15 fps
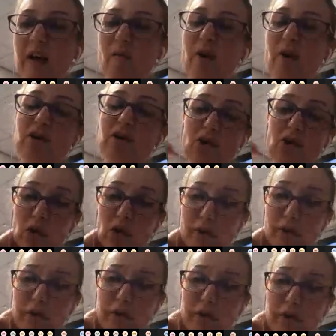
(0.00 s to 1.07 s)
We also
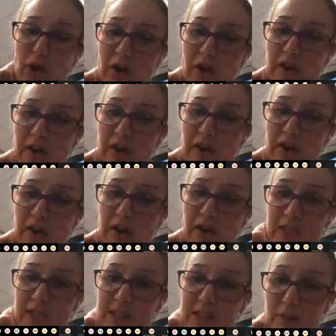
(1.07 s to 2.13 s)
look for
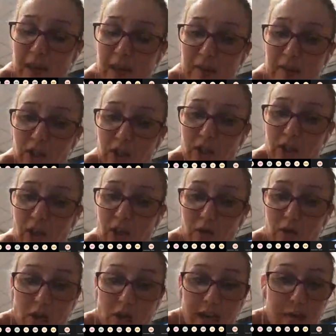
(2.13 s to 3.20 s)
a genital
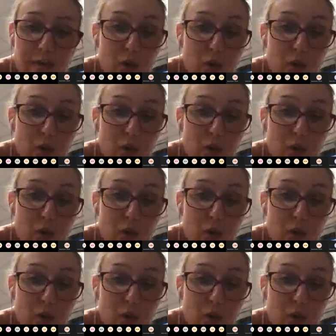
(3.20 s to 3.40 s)
pathogen called